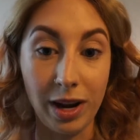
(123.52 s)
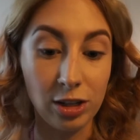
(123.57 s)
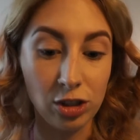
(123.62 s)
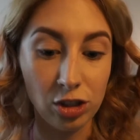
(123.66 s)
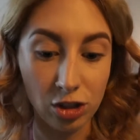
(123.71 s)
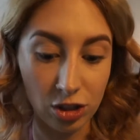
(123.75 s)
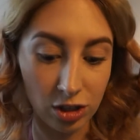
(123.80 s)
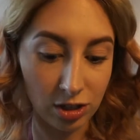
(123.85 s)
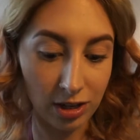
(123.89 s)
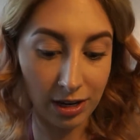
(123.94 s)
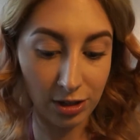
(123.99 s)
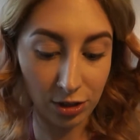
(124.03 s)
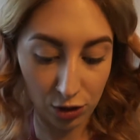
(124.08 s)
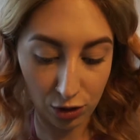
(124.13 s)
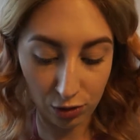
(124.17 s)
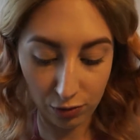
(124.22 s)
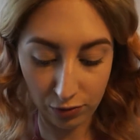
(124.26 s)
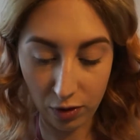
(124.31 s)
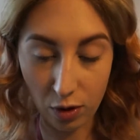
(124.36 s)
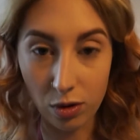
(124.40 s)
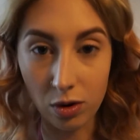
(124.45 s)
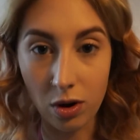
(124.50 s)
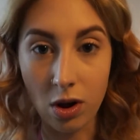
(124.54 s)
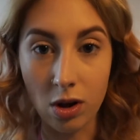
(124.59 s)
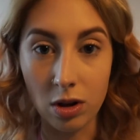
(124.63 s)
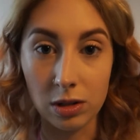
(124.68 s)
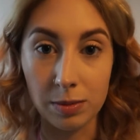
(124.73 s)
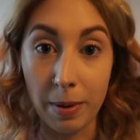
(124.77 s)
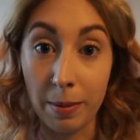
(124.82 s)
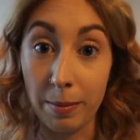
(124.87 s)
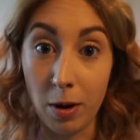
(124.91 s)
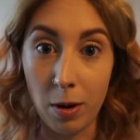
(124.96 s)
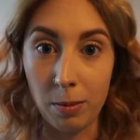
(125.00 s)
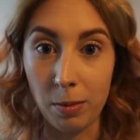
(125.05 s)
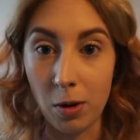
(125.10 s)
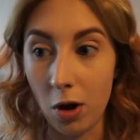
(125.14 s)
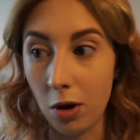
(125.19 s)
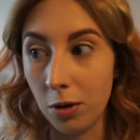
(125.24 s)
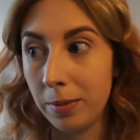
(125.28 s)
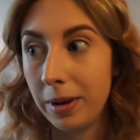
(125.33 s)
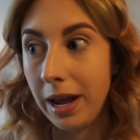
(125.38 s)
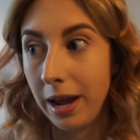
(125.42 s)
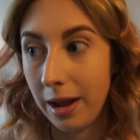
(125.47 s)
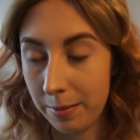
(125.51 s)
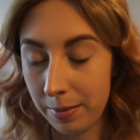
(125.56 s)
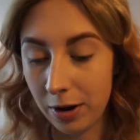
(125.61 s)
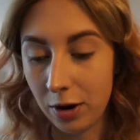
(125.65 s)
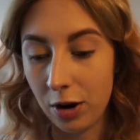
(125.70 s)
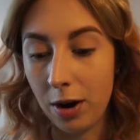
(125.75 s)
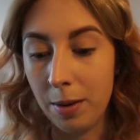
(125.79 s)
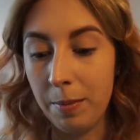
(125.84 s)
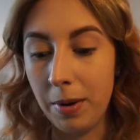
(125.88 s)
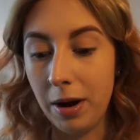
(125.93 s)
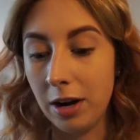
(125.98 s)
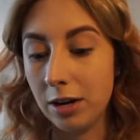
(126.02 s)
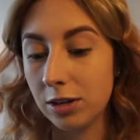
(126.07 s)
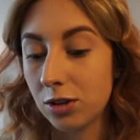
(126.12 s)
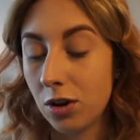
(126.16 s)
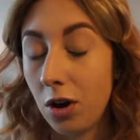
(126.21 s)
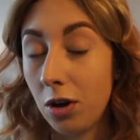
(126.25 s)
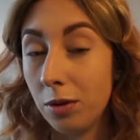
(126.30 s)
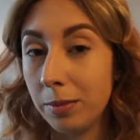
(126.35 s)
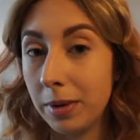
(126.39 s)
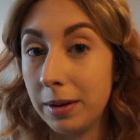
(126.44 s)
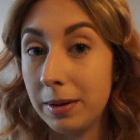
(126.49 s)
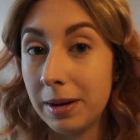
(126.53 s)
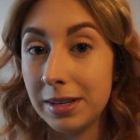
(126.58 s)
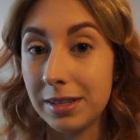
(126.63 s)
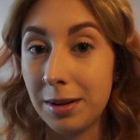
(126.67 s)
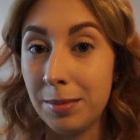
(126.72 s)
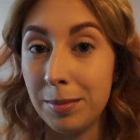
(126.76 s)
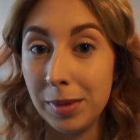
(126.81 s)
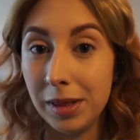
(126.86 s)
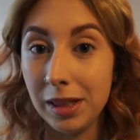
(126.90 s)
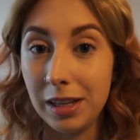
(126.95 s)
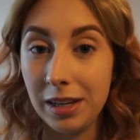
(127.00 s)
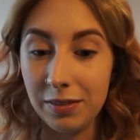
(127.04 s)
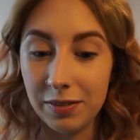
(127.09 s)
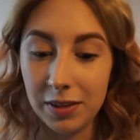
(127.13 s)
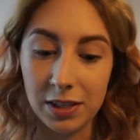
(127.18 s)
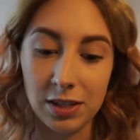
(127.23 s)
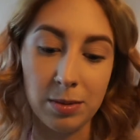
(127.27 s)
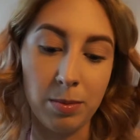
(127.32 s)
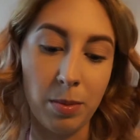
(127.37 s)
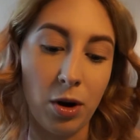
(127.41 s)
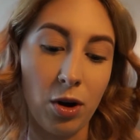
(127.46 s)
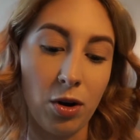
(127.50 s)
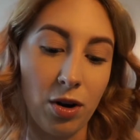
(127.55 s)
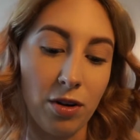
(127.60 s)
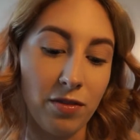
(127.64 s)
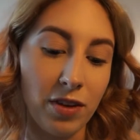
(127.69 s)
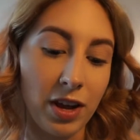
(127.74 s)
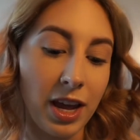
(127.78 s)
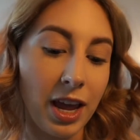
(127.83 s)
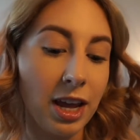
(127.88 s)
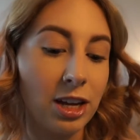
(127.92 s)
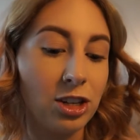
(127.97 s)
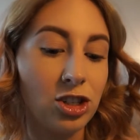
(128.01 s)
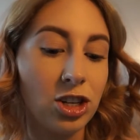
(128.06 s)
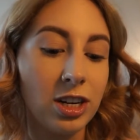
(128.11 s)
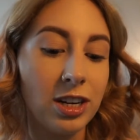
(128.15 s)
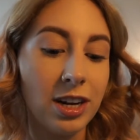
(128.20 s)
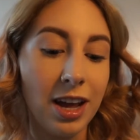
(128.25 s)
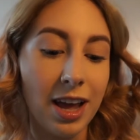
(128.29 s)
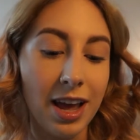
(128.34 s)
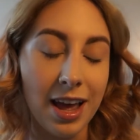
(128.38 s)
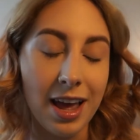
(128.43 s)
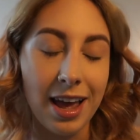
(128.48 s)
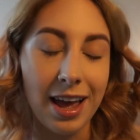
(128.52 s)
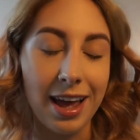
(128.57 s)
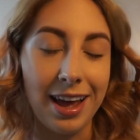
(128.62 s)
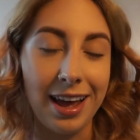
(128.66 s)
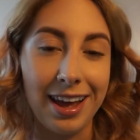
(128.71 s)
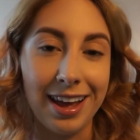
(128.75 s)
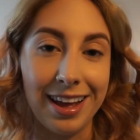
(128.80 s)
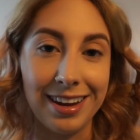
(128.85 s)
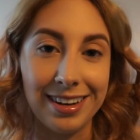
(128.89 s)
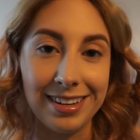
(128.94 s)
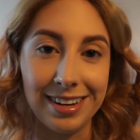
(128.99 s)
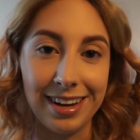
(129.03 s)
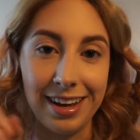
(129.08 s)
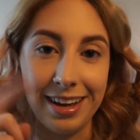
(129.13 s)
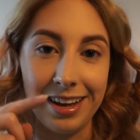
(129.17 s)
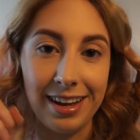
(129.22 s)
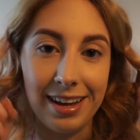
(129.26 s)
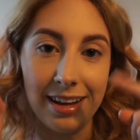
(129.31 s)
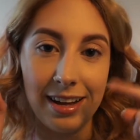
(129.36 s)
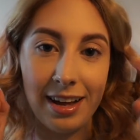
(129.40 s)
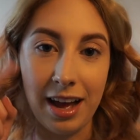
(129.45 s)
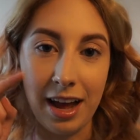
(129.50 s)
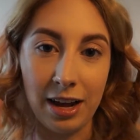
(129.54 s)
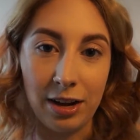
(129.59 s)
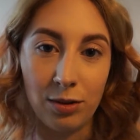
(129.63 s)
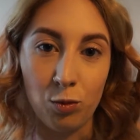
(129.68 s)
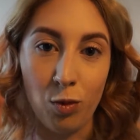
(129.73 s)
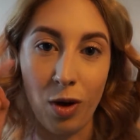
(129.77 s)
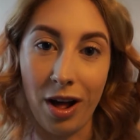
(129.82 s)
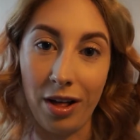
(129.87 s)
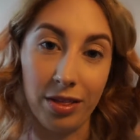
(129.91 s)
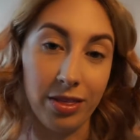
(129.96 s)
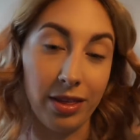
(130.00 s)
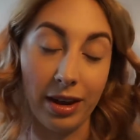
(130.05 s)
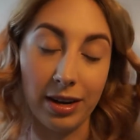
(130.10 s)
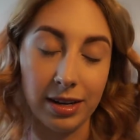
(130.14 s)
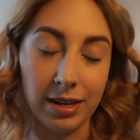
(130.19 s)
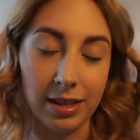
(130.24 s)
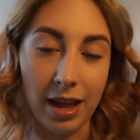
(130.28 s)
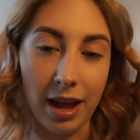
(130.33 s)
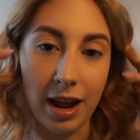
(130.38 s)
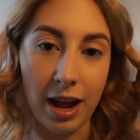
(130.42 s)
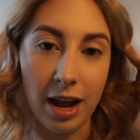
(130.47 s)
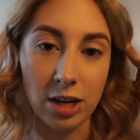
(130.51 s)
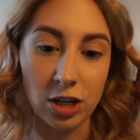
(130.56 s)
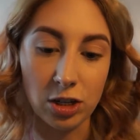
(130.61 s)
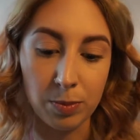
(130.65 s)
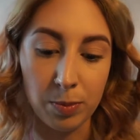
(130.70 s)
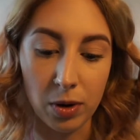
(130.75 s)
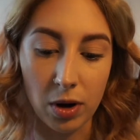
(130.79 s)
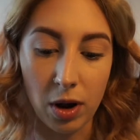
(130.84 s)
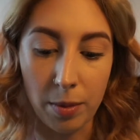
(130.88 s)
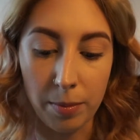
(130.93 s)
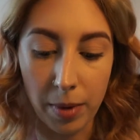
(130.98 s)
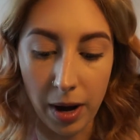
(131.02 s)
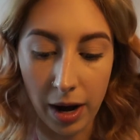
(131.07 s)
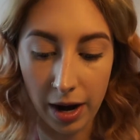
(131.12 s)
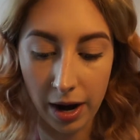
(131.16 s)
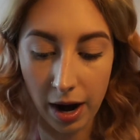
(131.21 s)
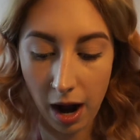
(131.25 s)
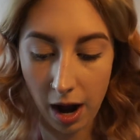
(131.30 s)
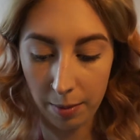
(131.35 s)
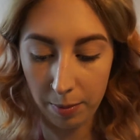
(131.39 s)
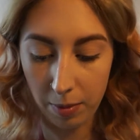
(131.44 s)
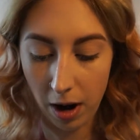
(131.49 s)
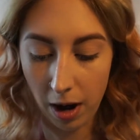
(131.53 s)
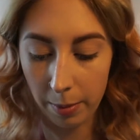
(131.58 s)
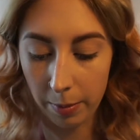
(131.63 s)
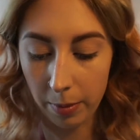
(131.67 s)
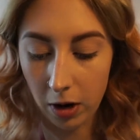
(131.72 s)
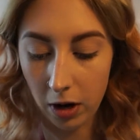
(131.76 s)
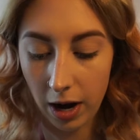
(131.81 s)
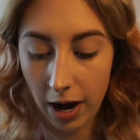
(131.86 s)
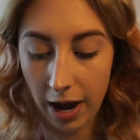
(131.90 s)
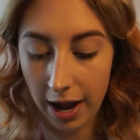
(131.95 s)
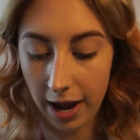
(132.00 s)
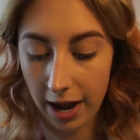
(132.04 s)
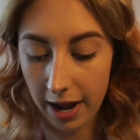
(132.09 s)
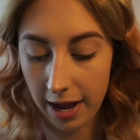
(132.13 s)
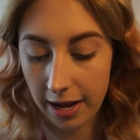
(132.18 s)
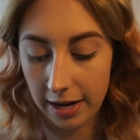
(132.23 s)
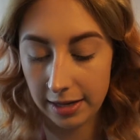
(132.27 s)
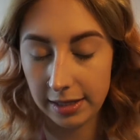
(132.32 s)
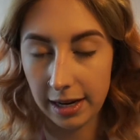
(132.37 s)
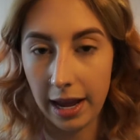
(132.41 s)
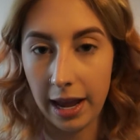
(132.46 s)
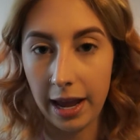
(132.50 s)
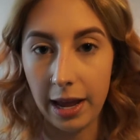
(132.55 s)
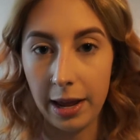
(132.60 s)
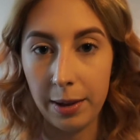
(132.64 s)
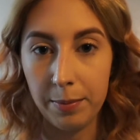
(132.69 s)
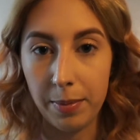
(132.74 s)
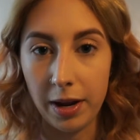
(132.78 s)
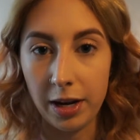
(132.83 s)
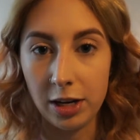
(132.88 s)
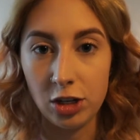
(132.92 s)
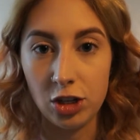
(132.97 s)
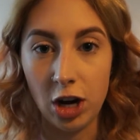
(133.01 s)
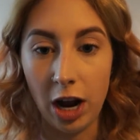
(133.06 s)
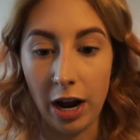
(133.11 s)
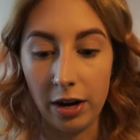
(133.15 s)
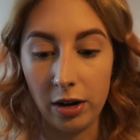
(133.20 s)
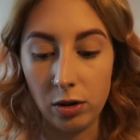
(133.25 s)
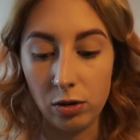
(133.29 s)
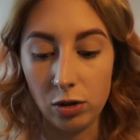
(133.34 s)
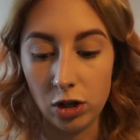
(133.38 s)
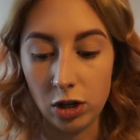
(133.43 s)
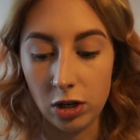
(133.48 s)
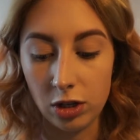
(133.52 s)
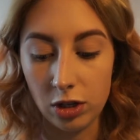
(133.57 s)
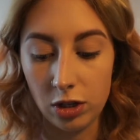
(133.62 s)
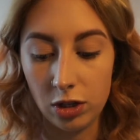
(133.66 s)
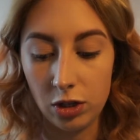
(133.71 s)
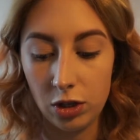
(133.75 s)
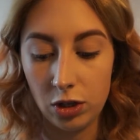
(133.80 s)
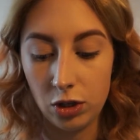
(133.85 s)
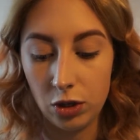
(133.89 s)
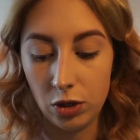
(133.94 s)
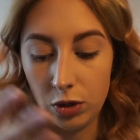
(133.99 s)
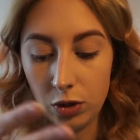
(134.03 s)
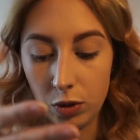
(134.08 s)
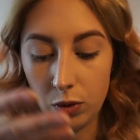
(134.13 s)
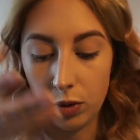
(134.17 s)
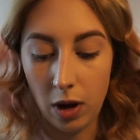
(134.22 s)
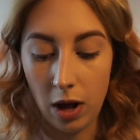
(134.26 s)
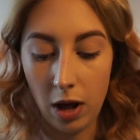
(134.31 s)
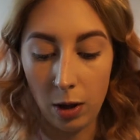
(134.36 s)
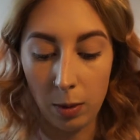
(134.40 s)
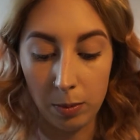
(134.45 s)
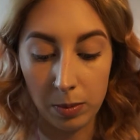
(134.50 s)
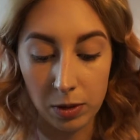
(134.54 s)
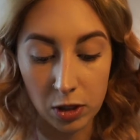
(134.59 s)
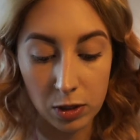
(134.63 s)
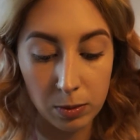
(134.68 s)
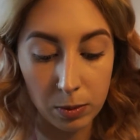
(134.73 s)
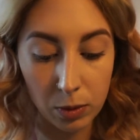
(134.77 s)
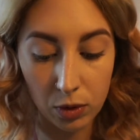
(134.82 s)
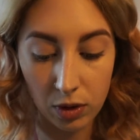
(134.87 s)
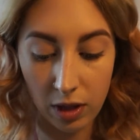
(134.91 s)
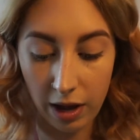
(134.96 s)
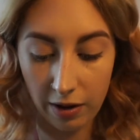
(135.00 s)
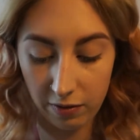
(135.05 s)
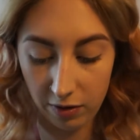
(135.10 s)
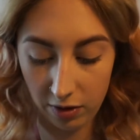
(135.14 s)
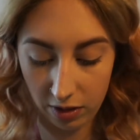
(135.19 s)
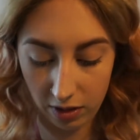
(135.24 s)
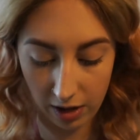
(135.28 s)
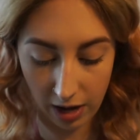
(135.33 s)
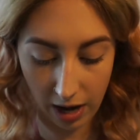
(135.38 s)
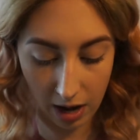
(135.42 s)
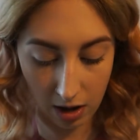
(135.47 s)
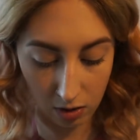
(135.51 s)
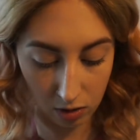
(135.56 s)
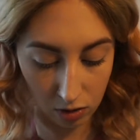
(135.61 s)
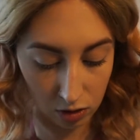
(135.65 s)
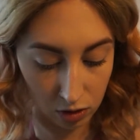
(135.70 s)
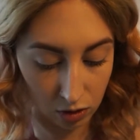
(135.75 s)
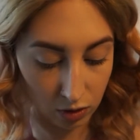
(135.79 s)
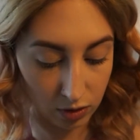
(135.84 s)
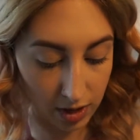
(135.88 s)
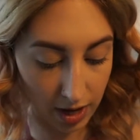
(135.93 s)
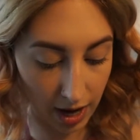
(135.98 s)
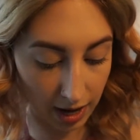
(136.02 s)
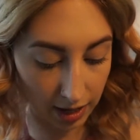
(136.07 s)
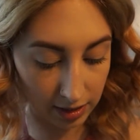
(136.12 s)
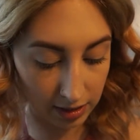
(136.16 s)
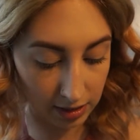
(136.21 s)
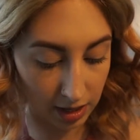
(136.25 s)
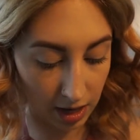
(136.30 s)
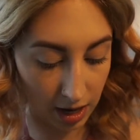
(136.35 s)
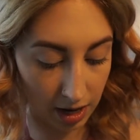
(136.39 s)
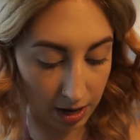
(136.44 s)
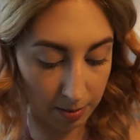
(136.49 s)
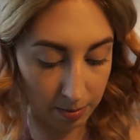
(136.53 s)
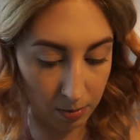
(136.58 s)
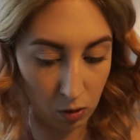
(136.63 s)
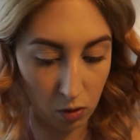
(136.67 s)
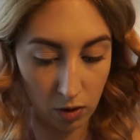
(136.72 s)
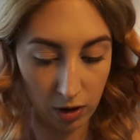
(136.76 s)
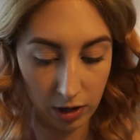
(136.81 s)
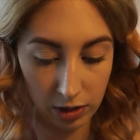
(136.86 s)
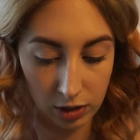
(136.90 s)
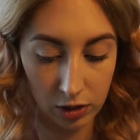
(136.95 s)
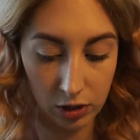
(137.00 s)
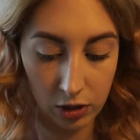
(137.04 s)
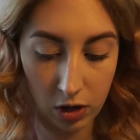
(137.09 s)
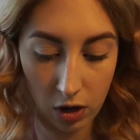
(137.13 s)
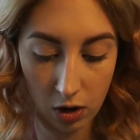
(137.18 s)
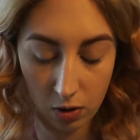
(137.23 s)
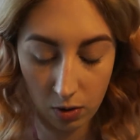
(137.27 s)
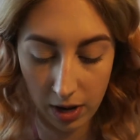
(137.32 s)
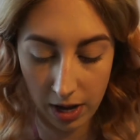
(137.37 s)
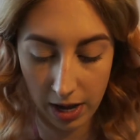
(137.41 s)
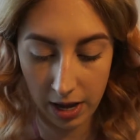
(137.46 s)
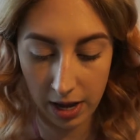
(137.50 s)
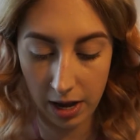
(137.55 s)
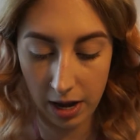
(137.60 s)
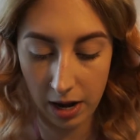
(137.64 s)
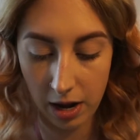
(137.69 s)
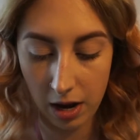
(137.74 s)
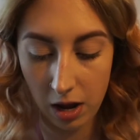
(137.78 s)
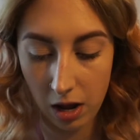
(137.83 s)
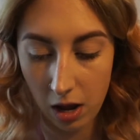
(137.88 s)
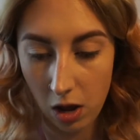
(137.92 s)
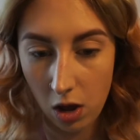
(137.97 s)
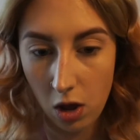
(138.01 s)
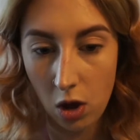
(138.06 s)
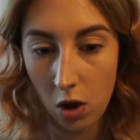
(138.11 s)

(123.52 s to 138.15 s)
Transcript: I actually just had two phone calls. My mom called me and my grandparents called me because I'm leaving tomorrow on vacation, and while they did that I just put on my eye primer and a base shadow just to help smooth everything out. So next I'm going to go in